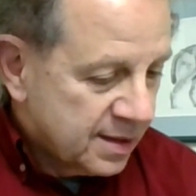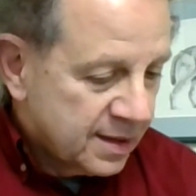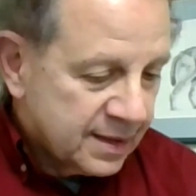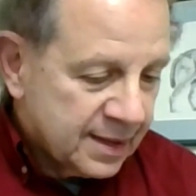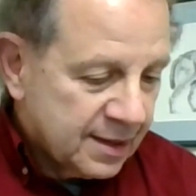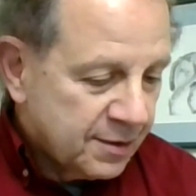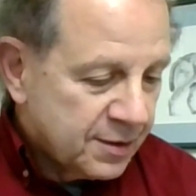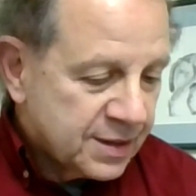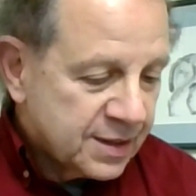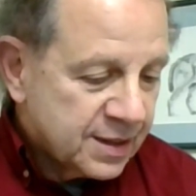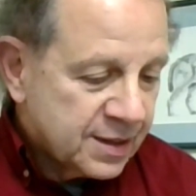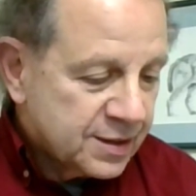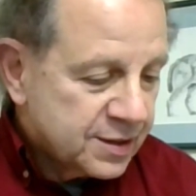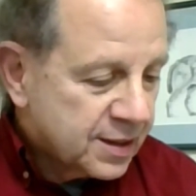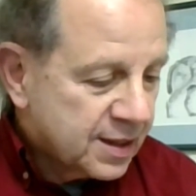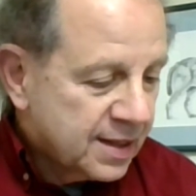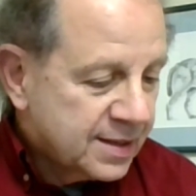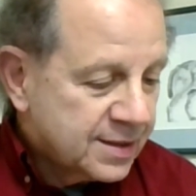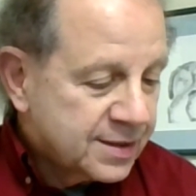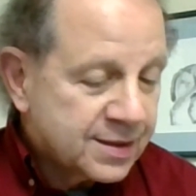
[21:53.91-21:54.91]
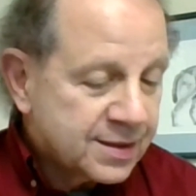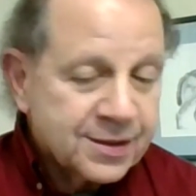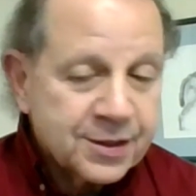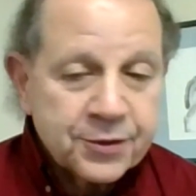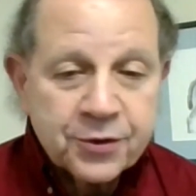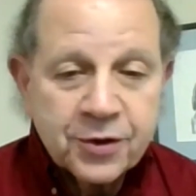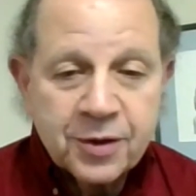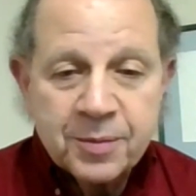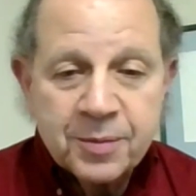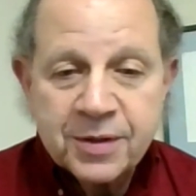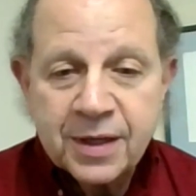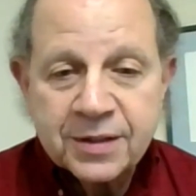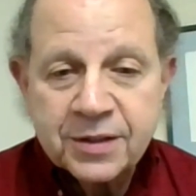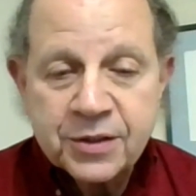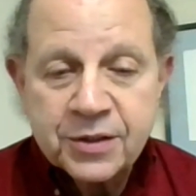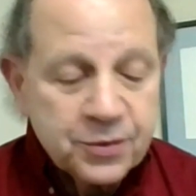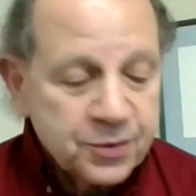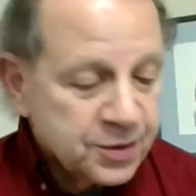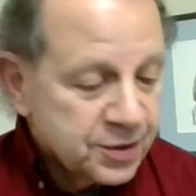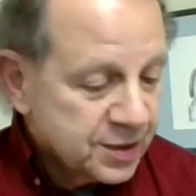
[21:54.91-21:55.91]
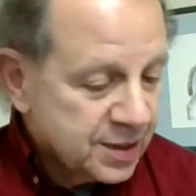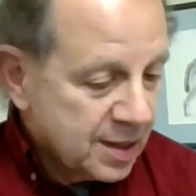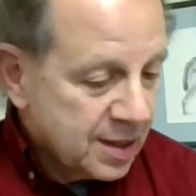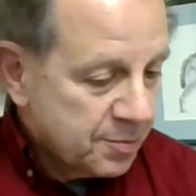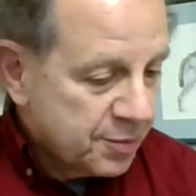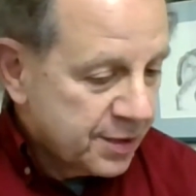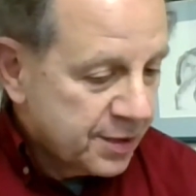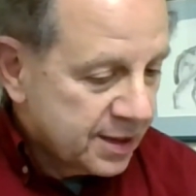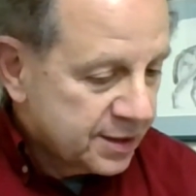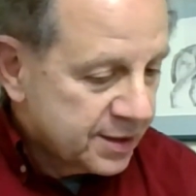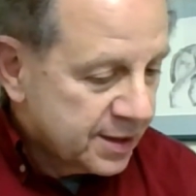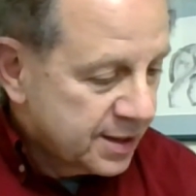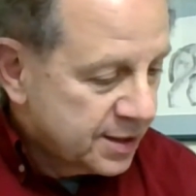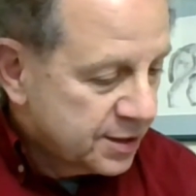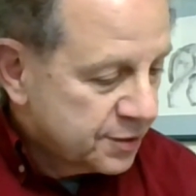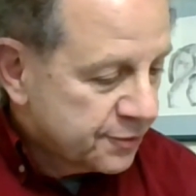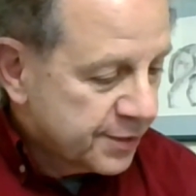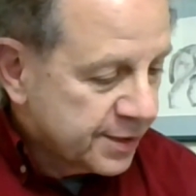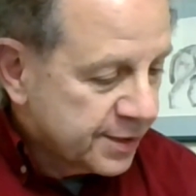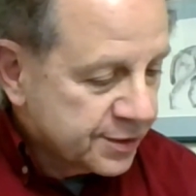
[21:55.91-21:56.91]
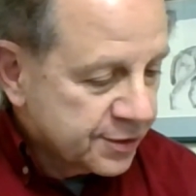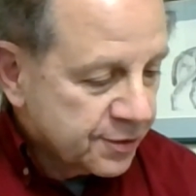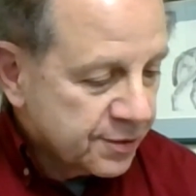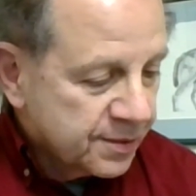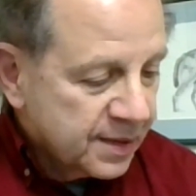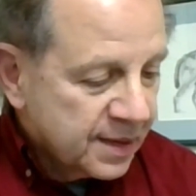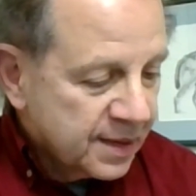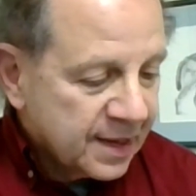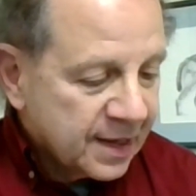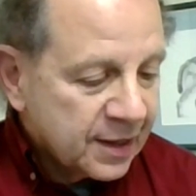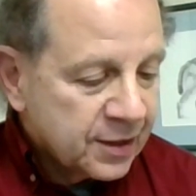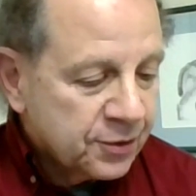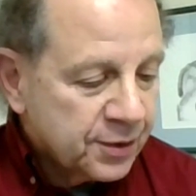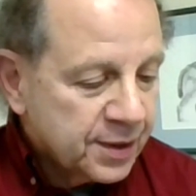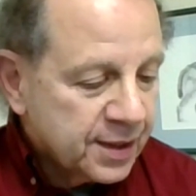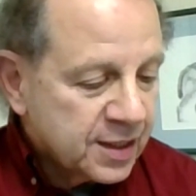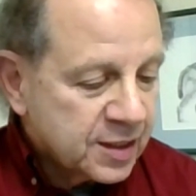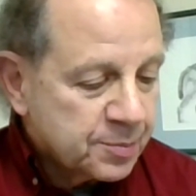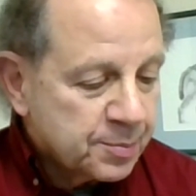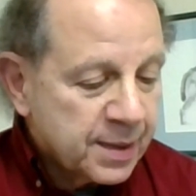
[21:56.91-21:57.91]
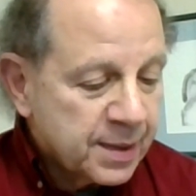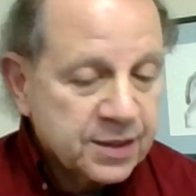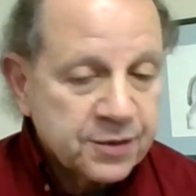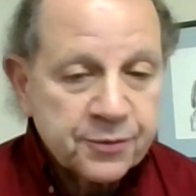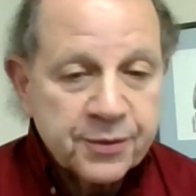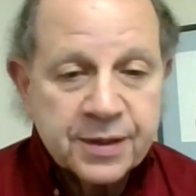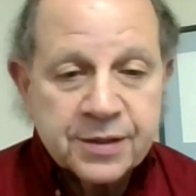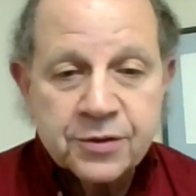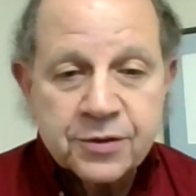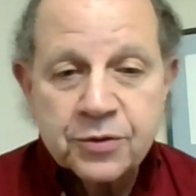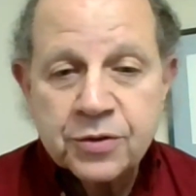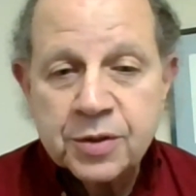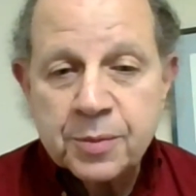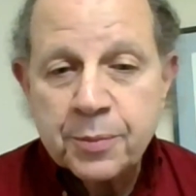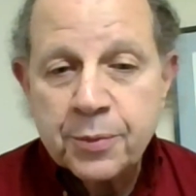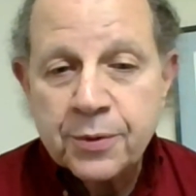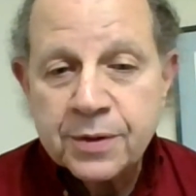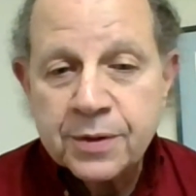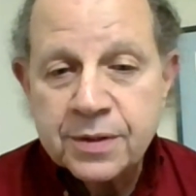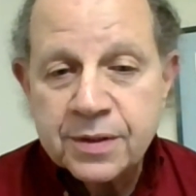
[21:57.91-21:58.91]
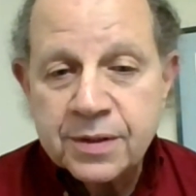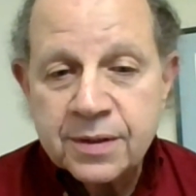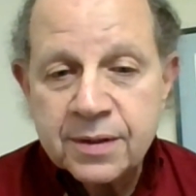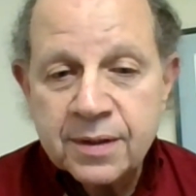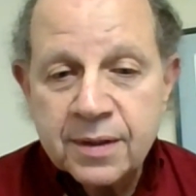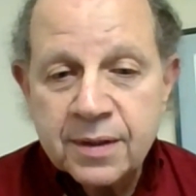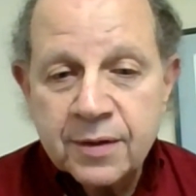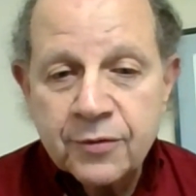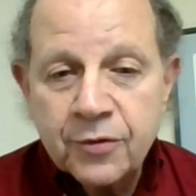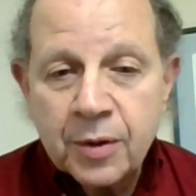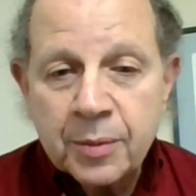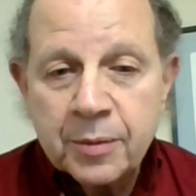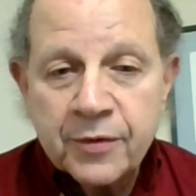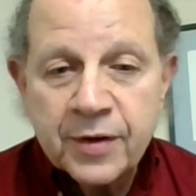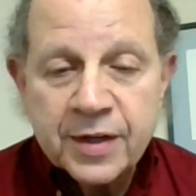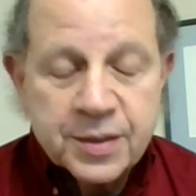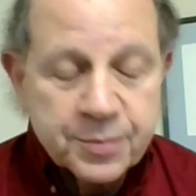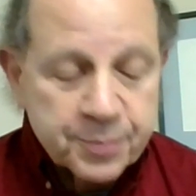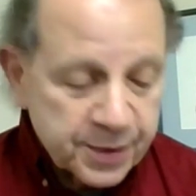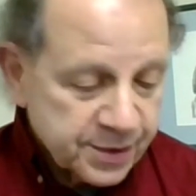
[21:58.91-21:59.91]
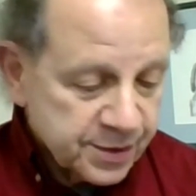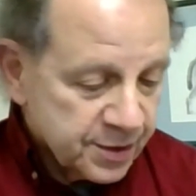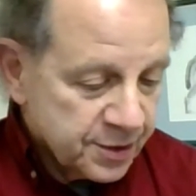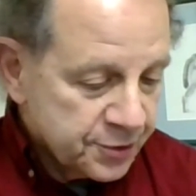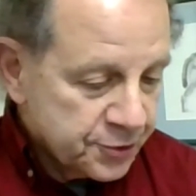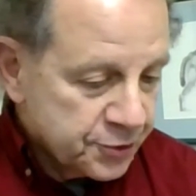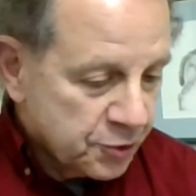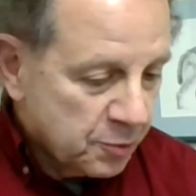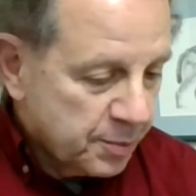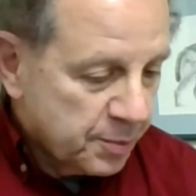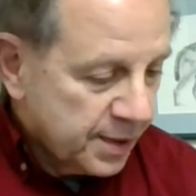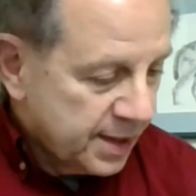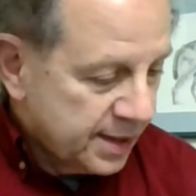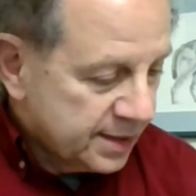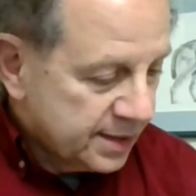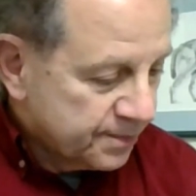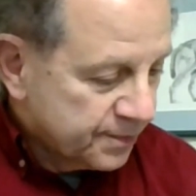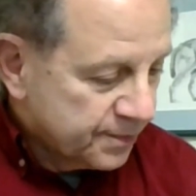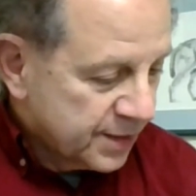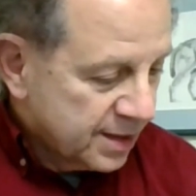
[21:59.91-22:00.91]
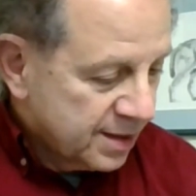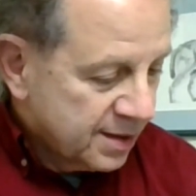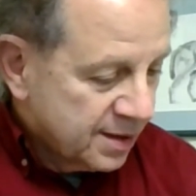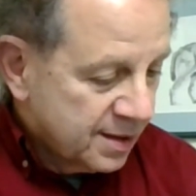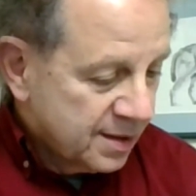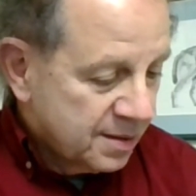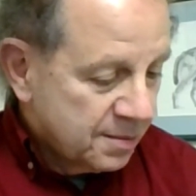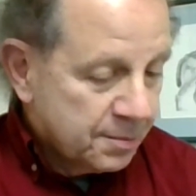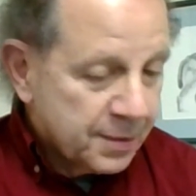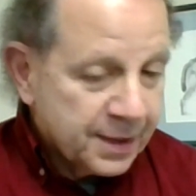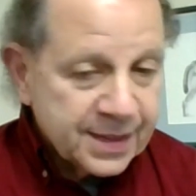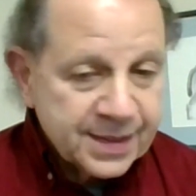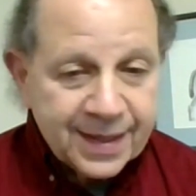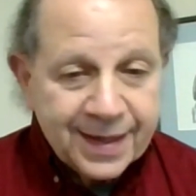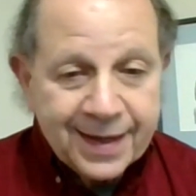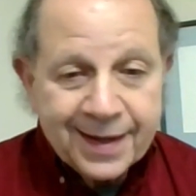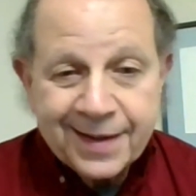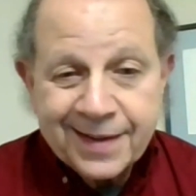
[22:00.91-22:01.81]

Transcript: Now, he's determined not to do the same thing to his friends, including his best friends who supports former Vice President Joe Biden. But he said,